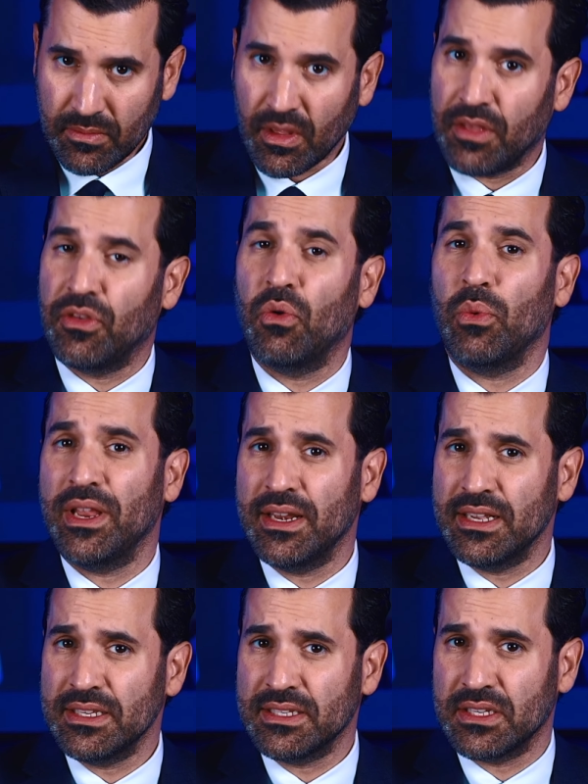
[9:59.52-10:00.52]
The
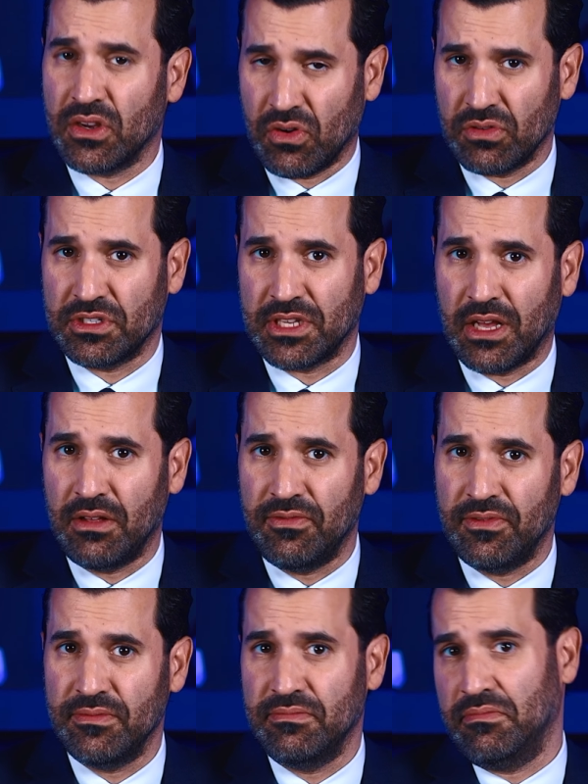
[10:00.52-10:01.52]
witness herself
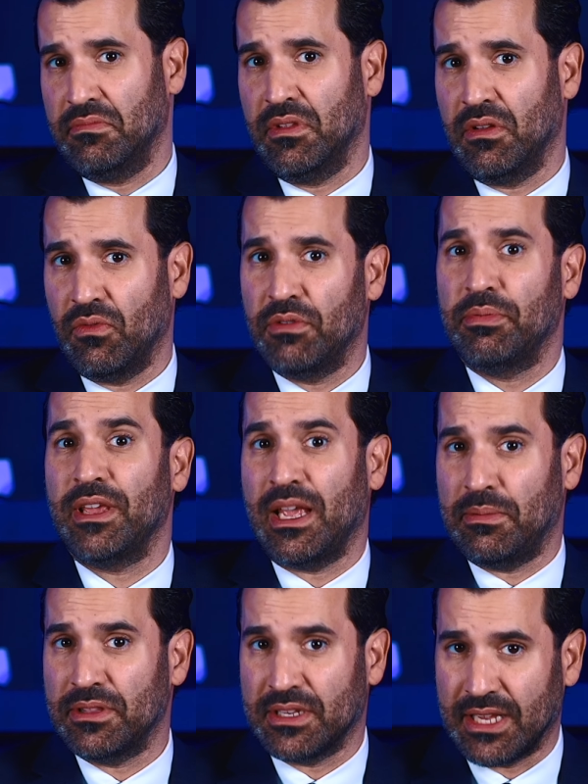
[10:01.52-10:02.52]
would be
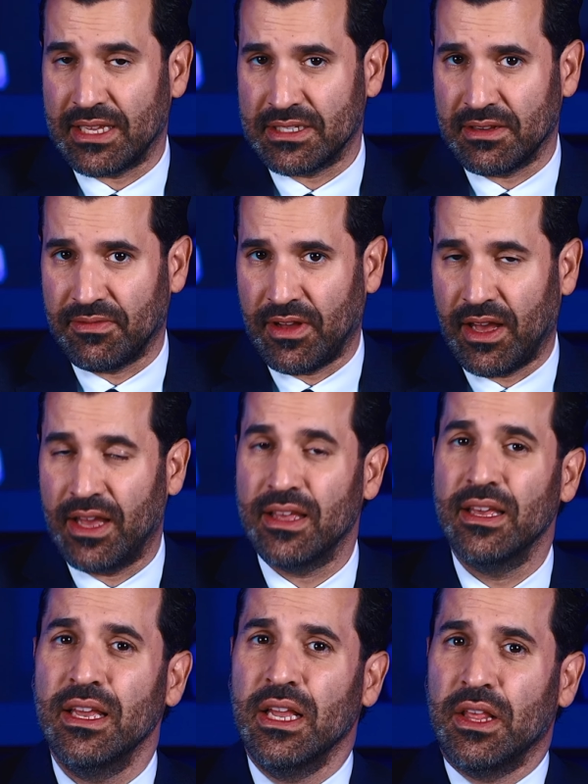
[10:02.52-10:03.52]
able to testify.
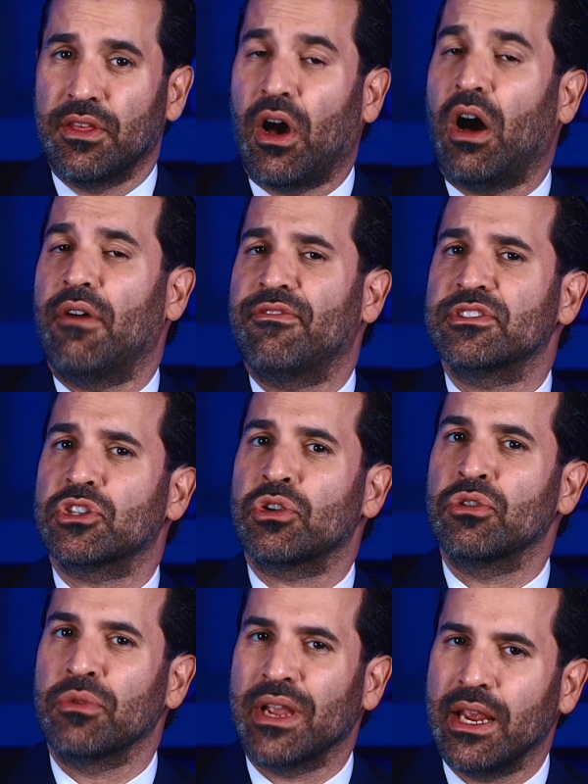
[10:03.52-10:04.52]
The officer
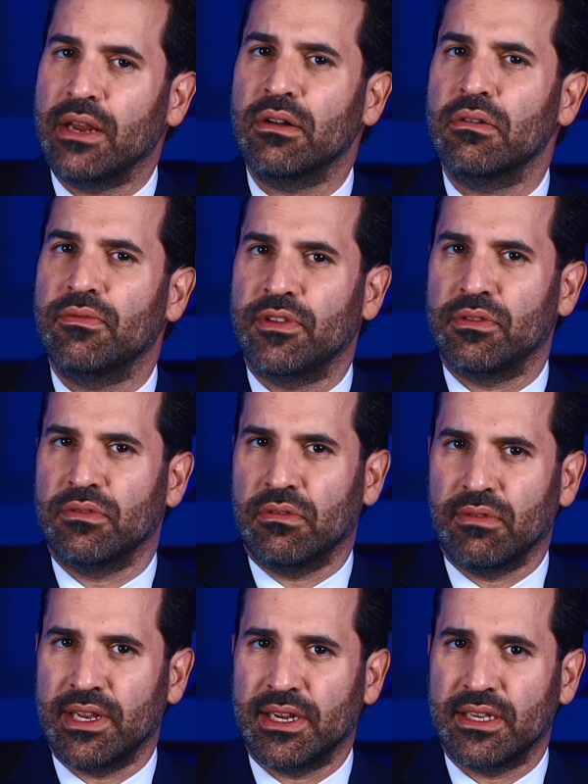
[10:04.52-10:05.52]
who interviewed the
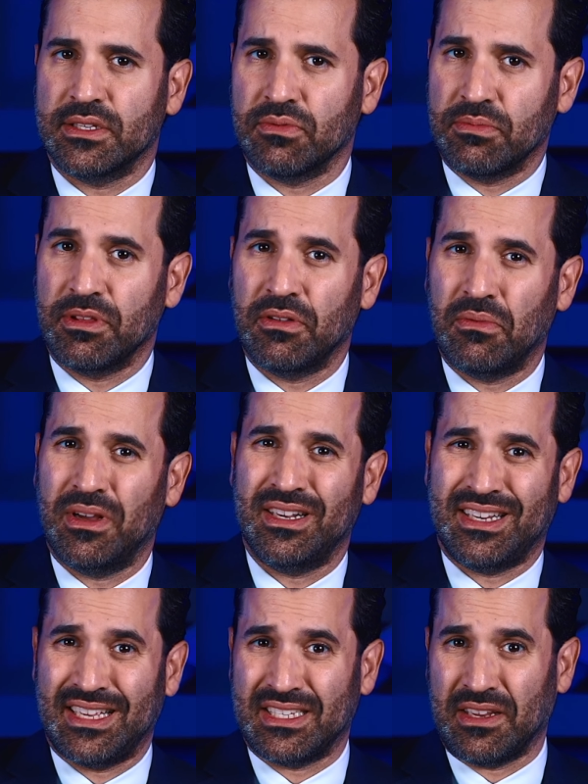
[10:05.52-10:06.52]
witness would be the one
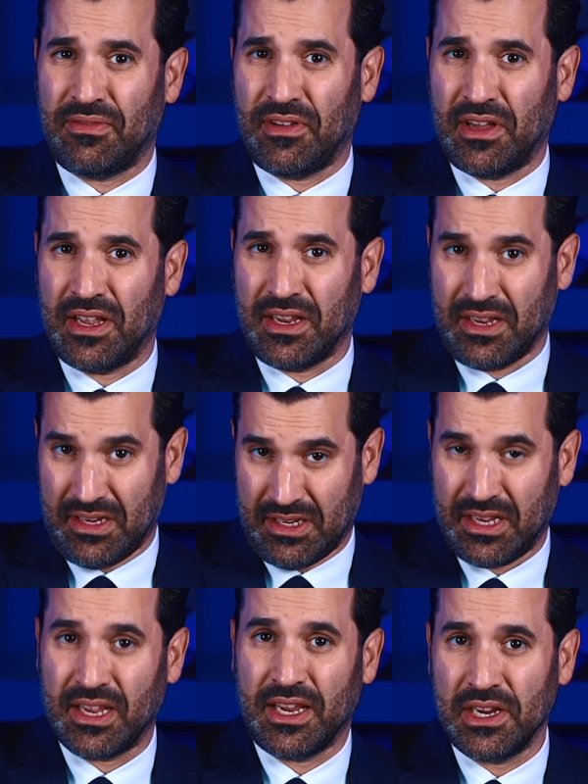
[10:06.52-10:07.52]
testifying
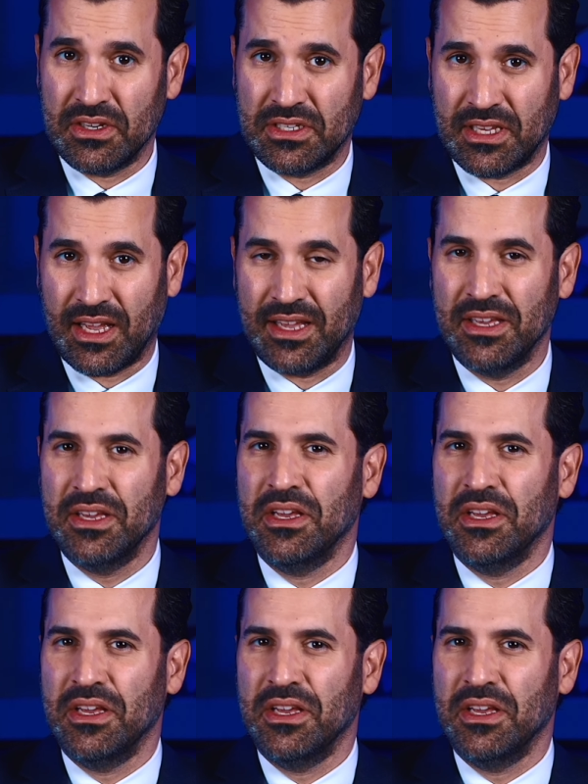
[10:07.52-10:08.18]
to hearsay.